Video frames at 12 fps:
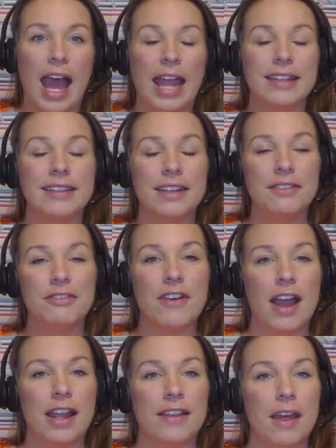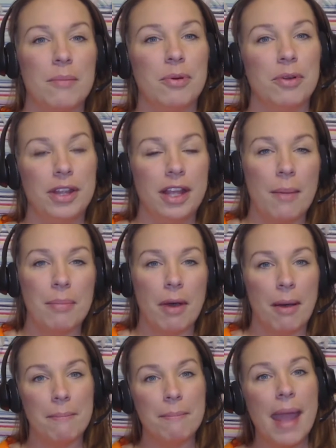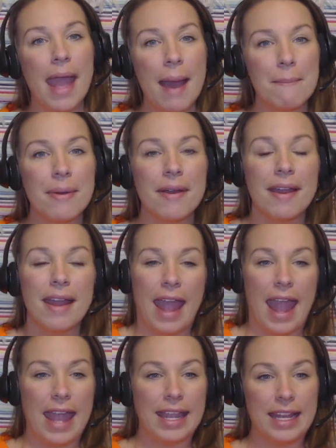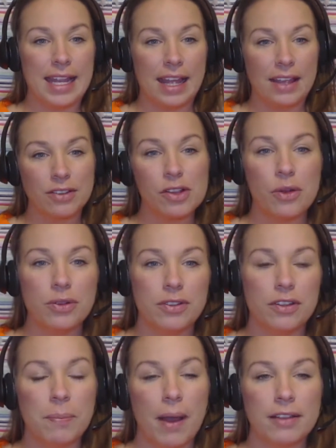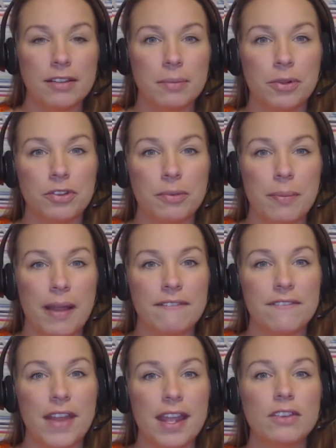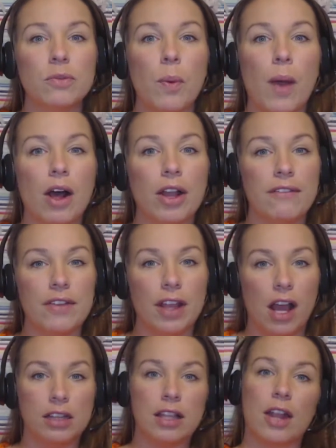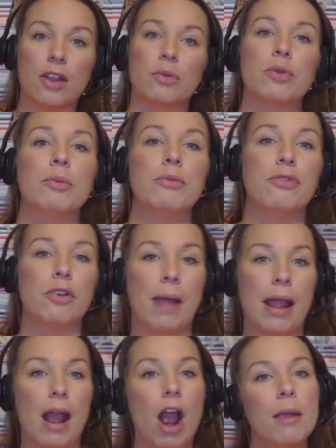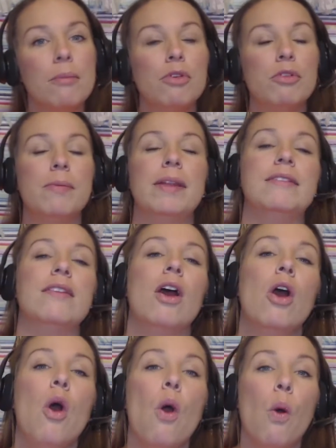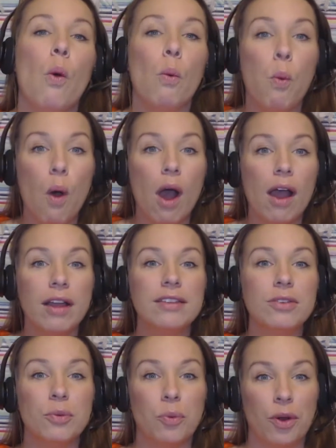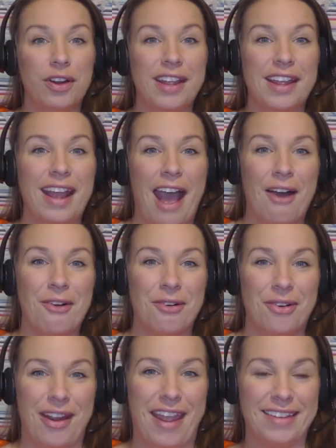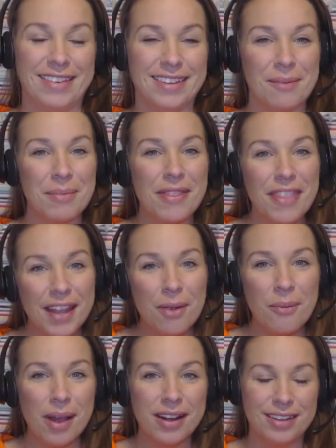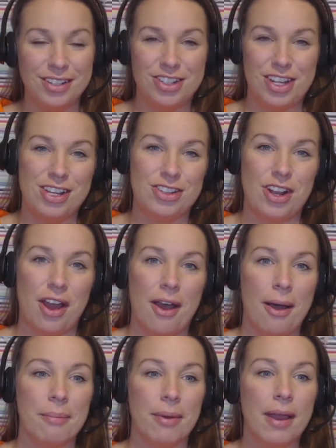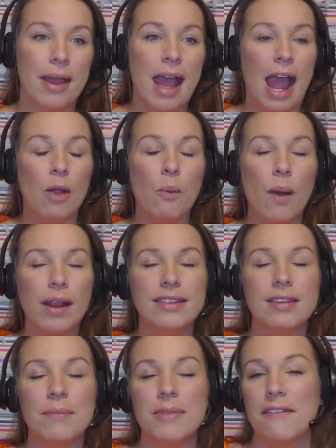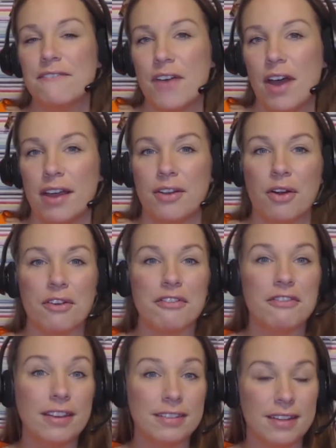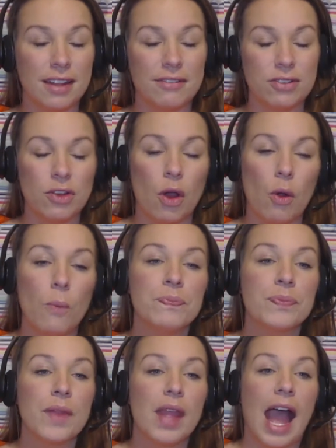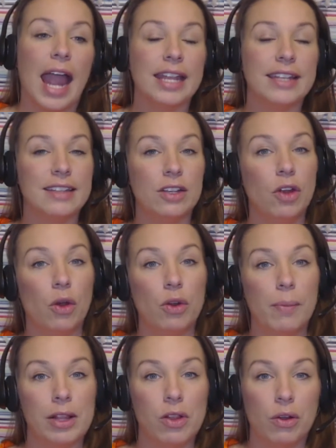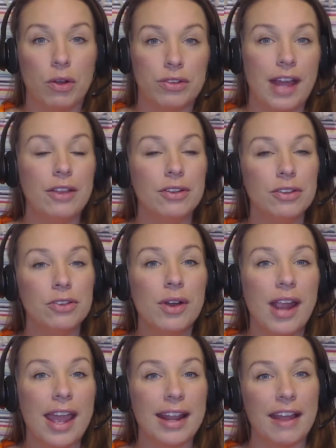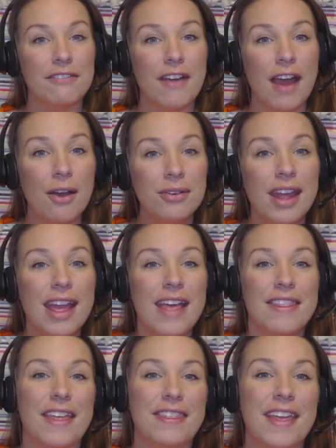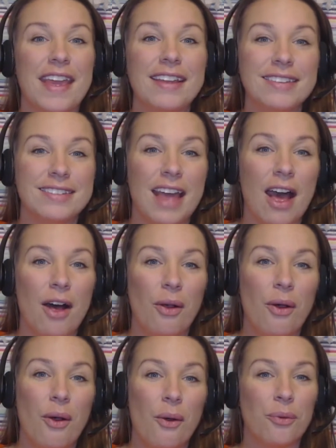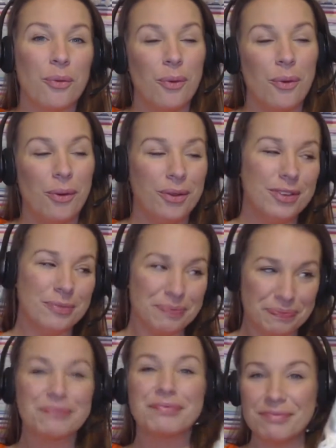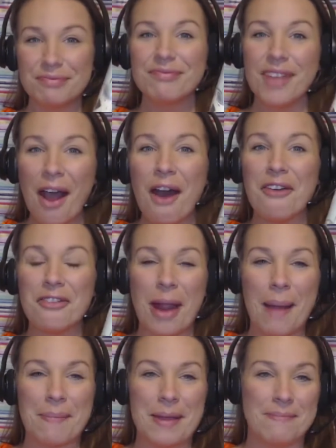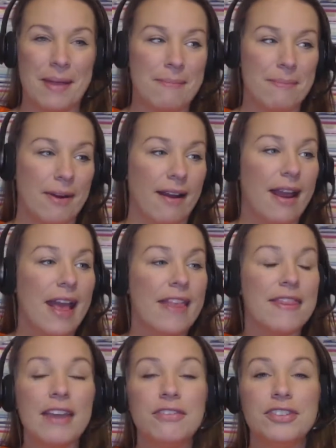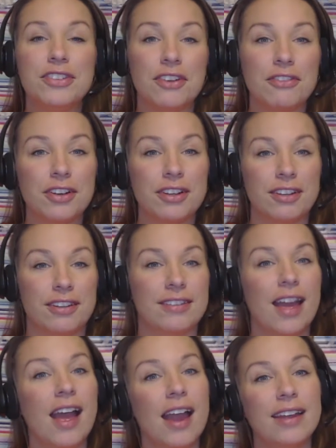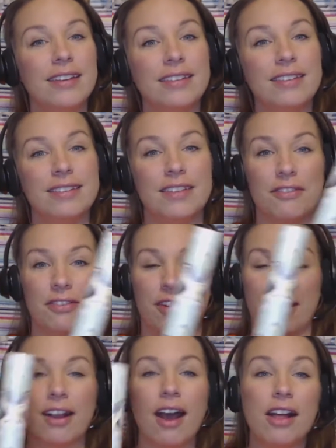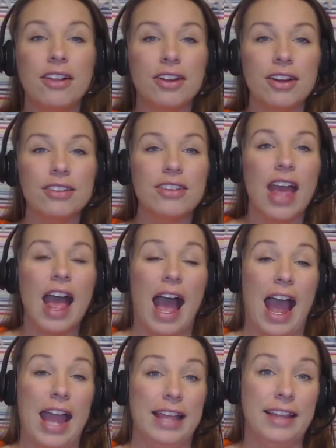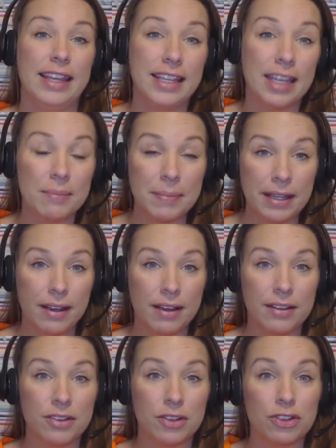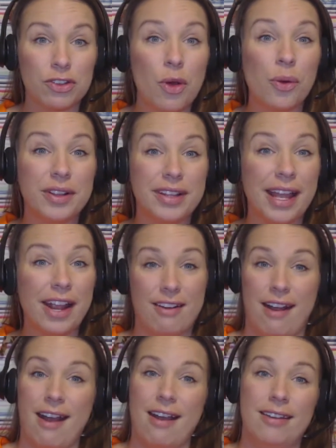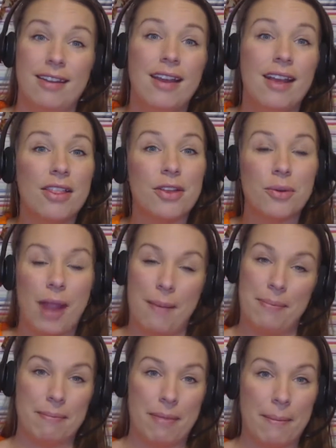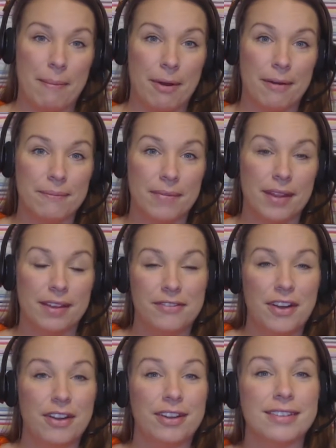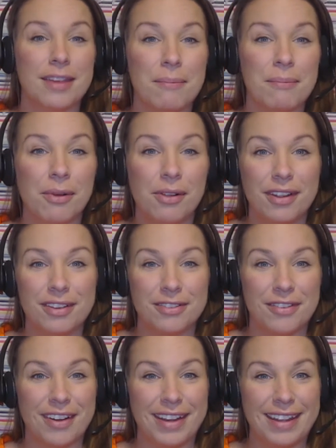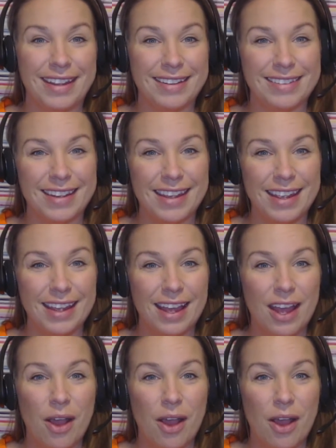I did find that putting up a map and getting as close as possible to my face while giving a lot of room for my arm movements was working out great. But then I wanted to change it up. I wanted something fun or festive. So I did go to my local dollar store and I found that they sell rolls of wrapping paper. They have different designs, different colors. I like it because there's no glare on the wrapping paper. It's very simple, it's very easy.